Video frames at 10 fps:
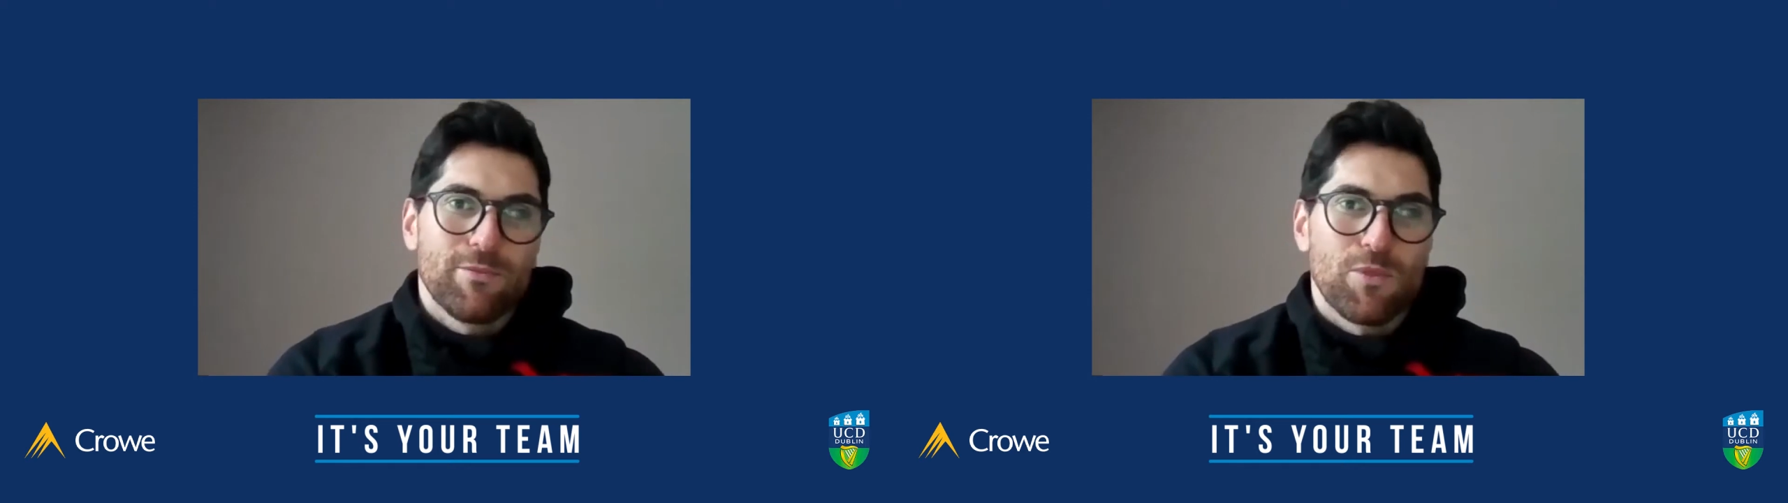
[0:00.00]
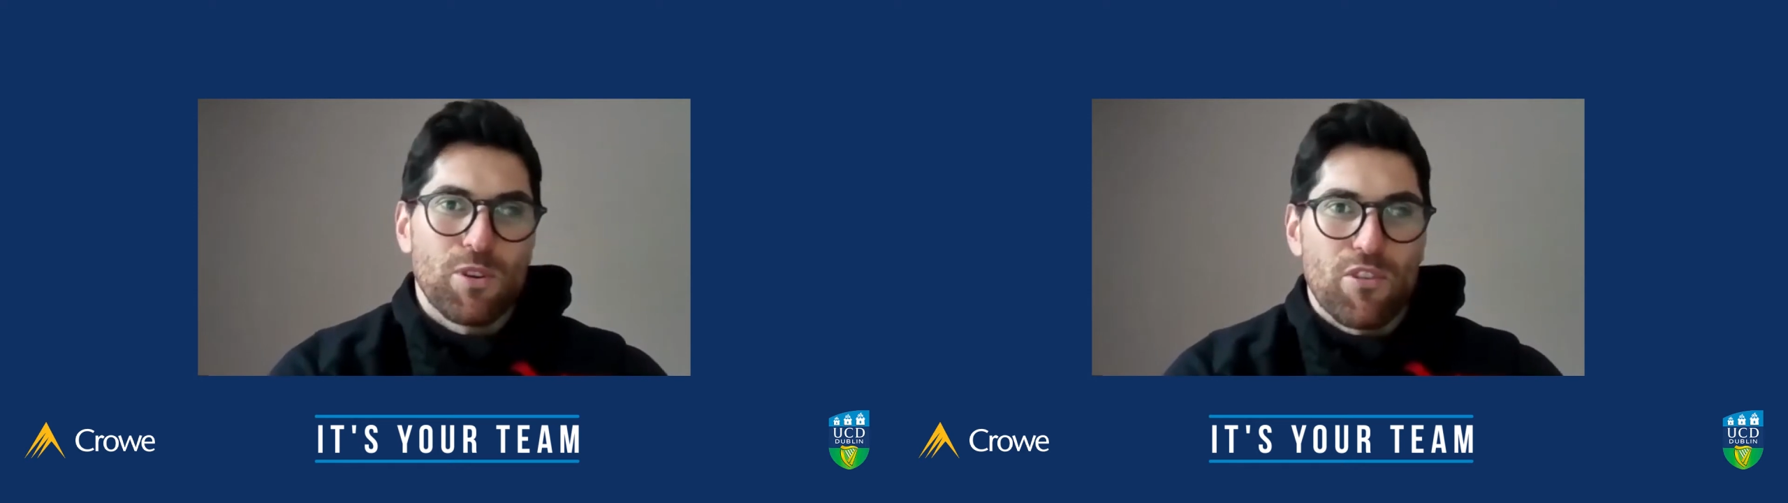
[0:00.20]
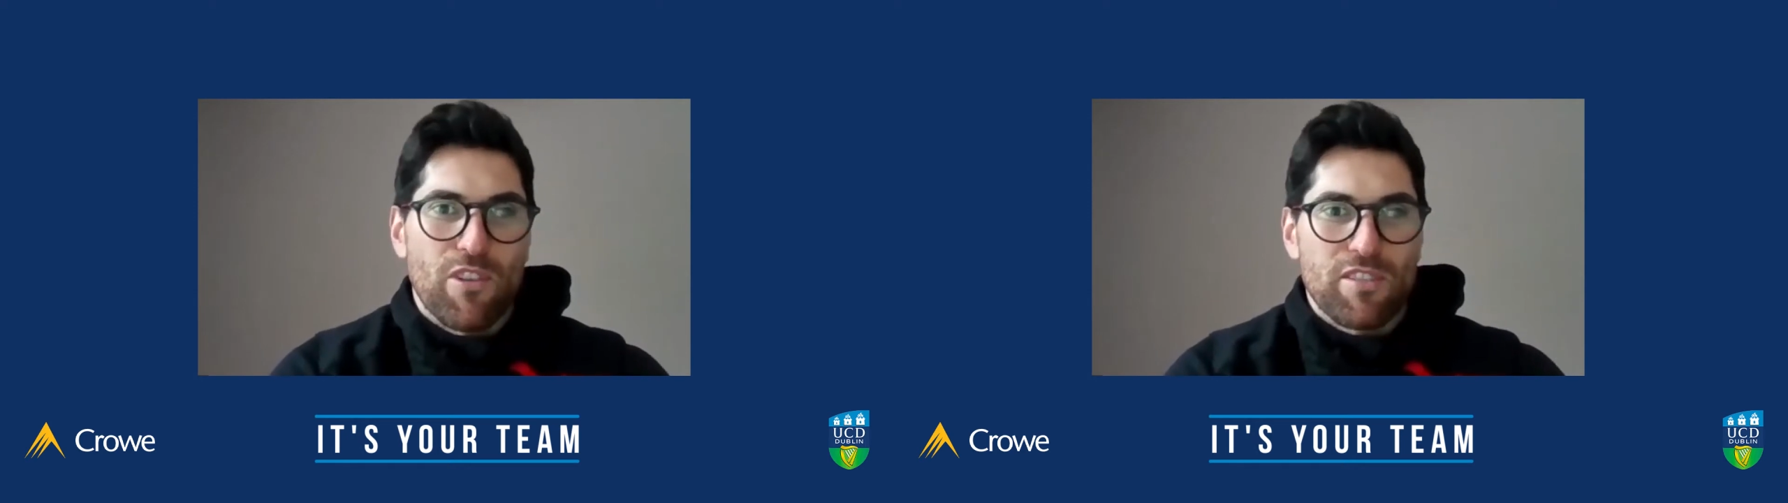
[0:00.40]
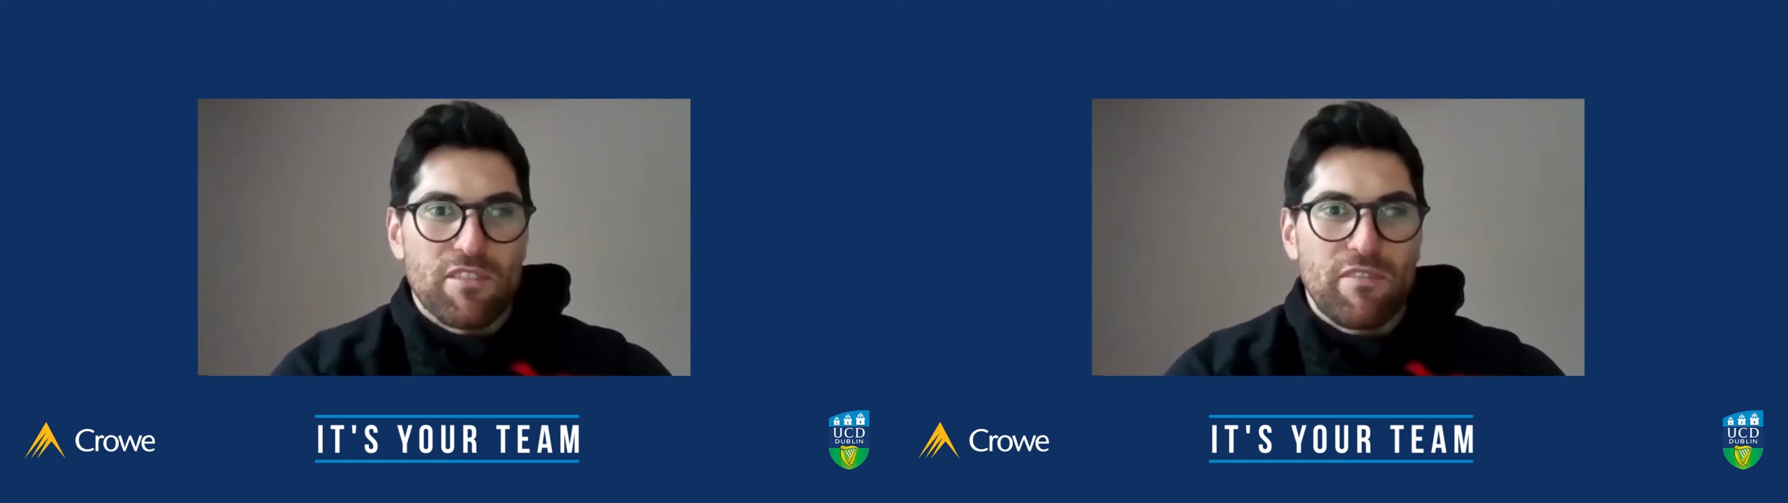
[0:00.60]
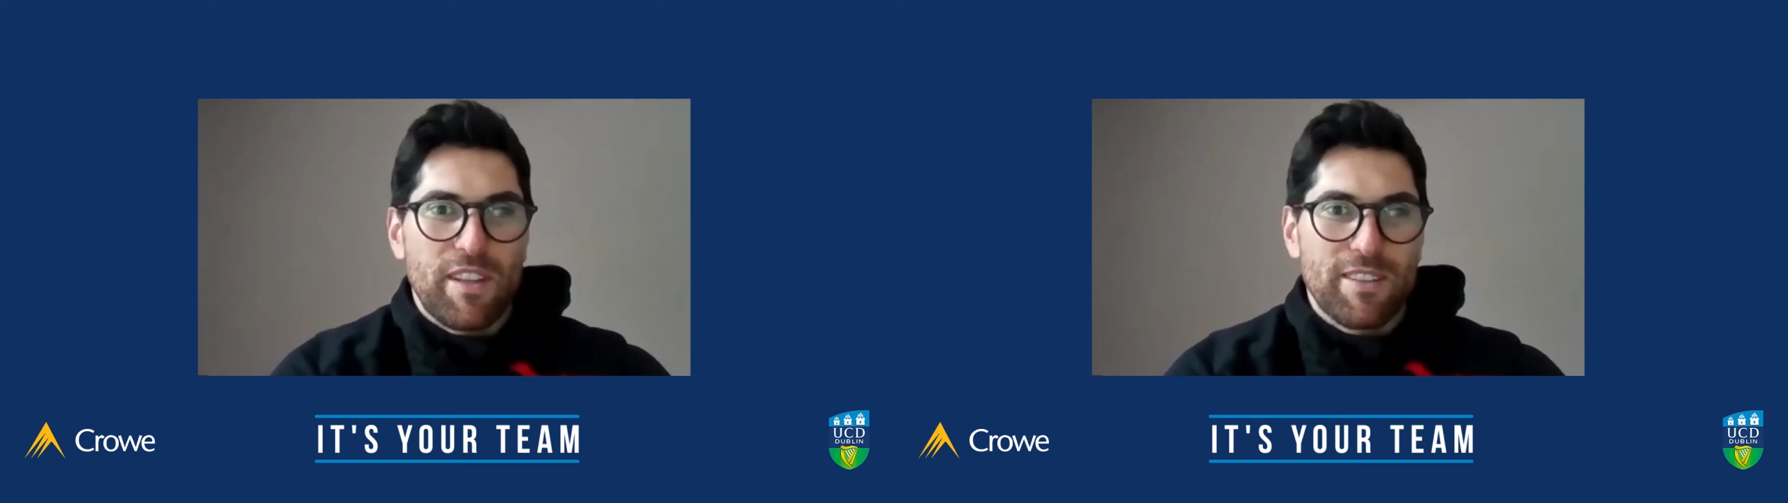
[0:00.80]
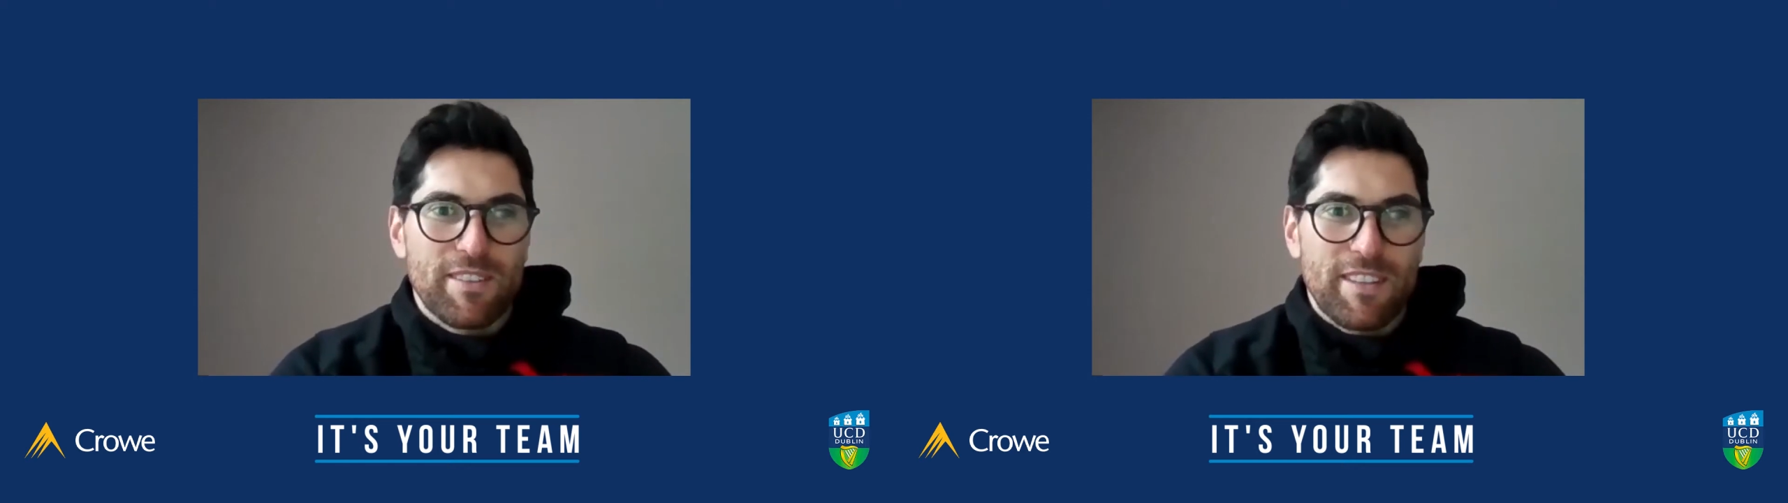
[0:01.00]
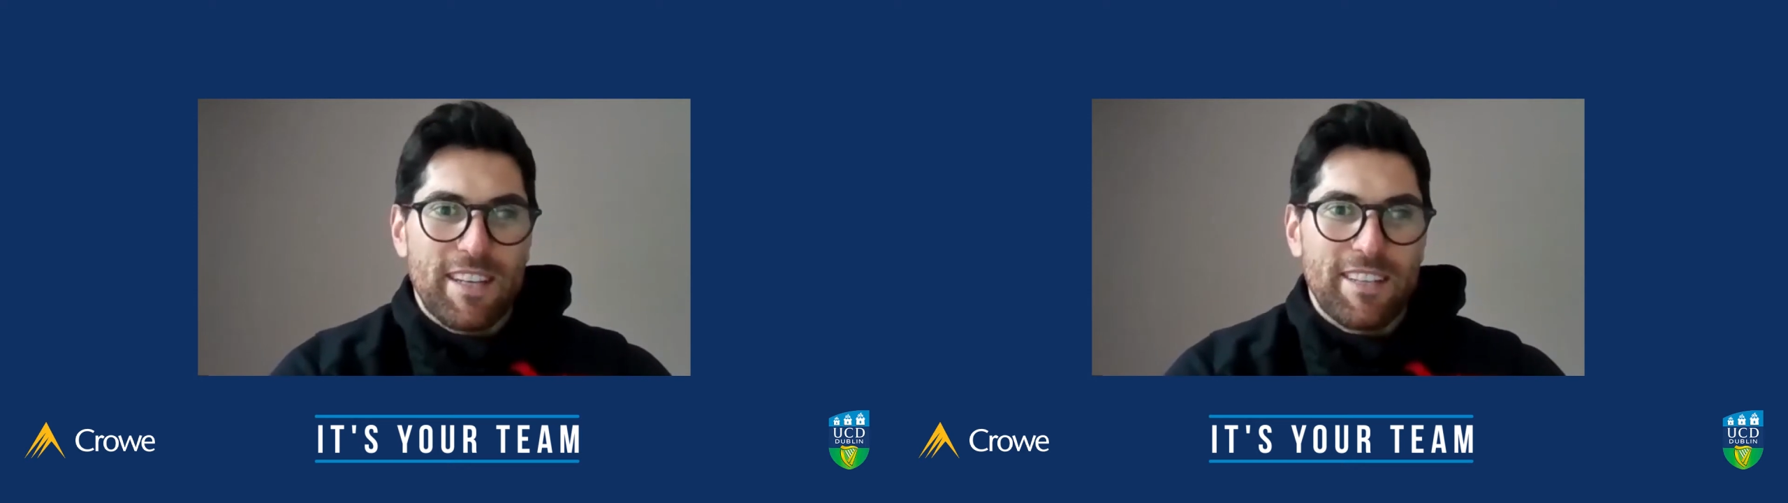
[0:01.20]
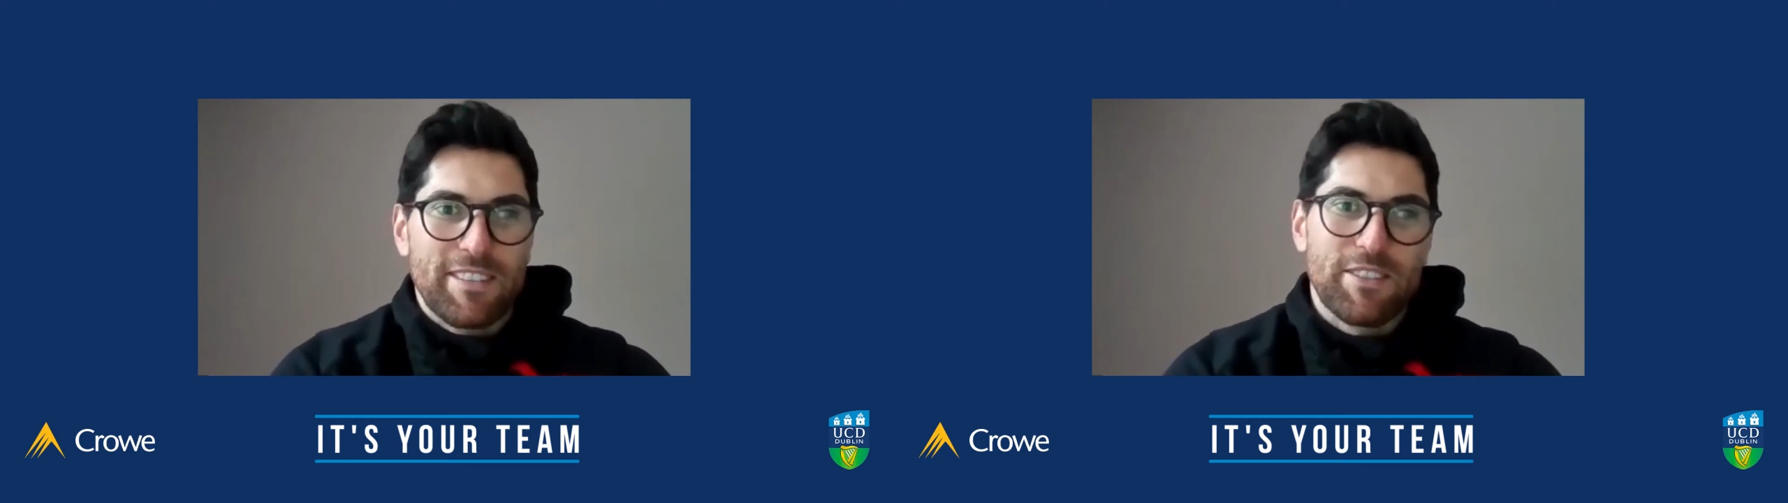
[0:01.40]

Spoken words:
walk across the field, and then,